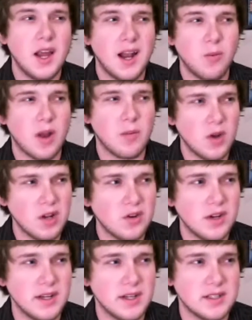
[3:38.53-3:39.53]
and what I'm
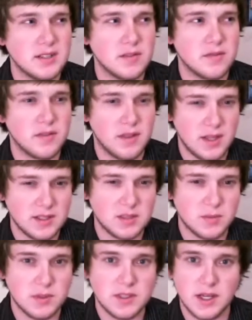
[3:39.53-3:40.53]
wondering is if
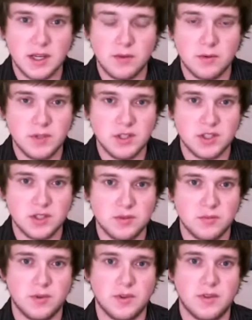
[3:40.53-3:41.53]
this particular
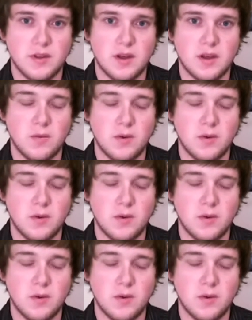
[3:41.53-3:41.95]
mission with uh,